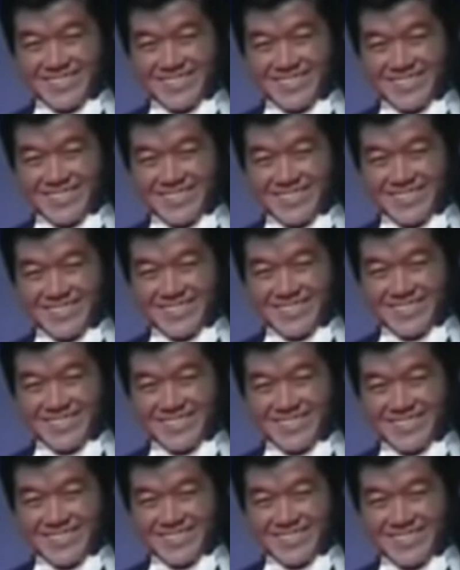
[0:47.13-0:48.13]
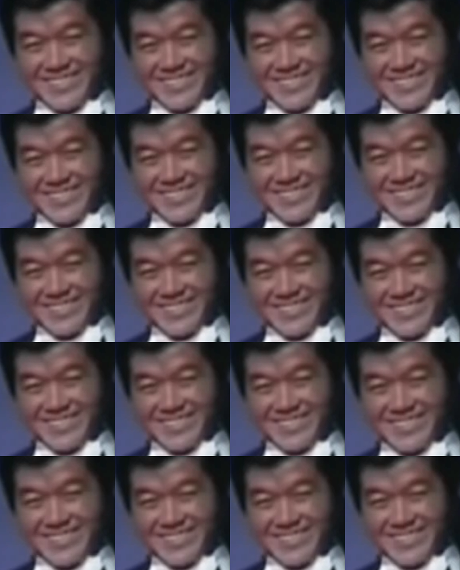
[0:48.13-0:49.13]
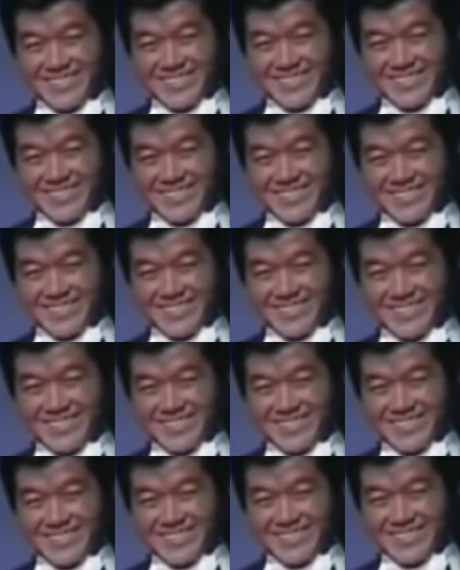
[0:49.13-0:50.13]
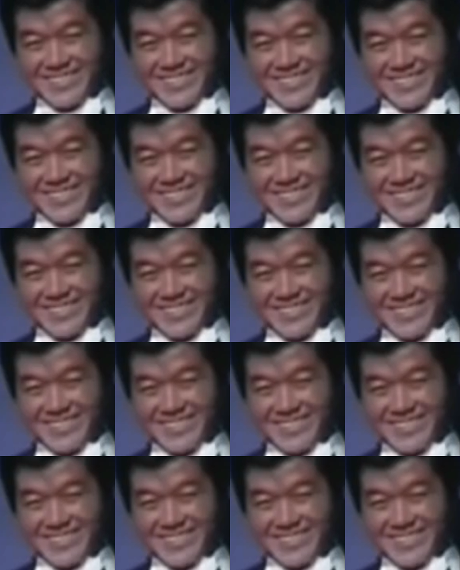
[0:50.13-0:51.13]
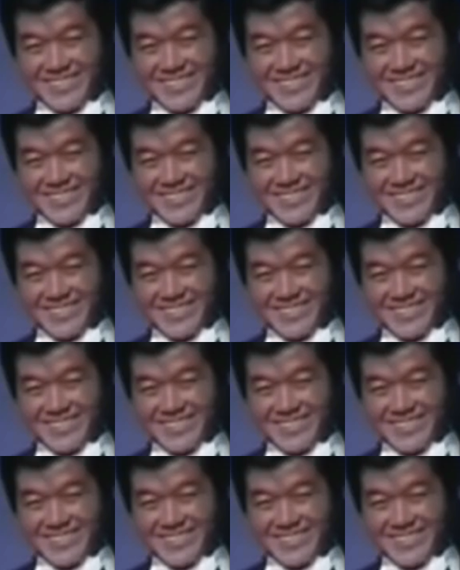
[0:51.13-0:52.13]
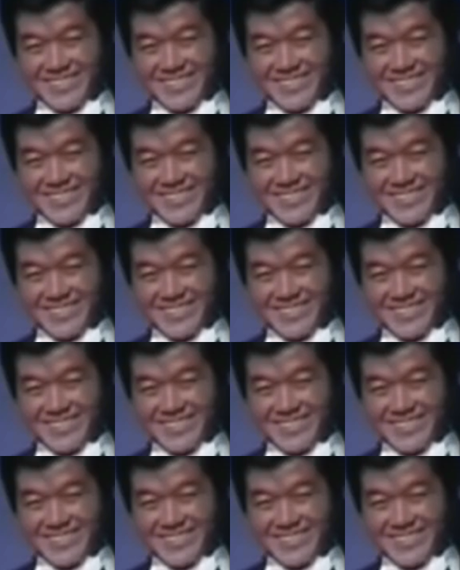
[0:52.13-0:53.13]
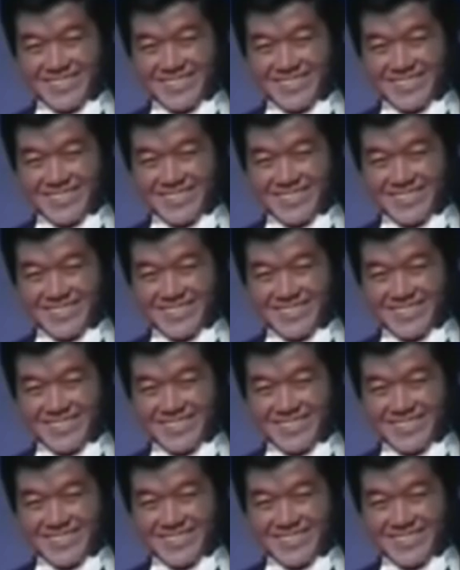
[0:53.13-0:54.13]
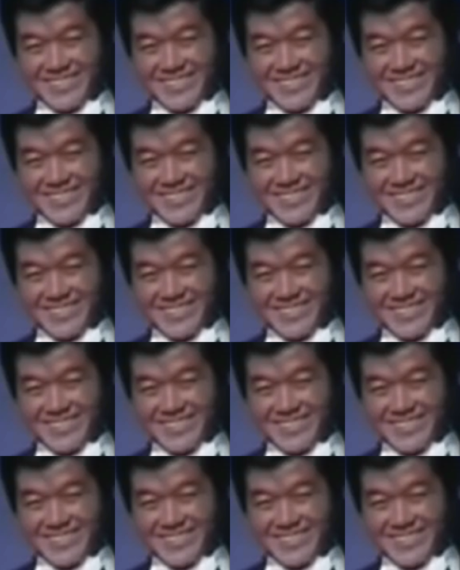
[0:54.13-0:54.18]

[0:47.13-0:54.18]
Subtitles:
The person shown says nothing.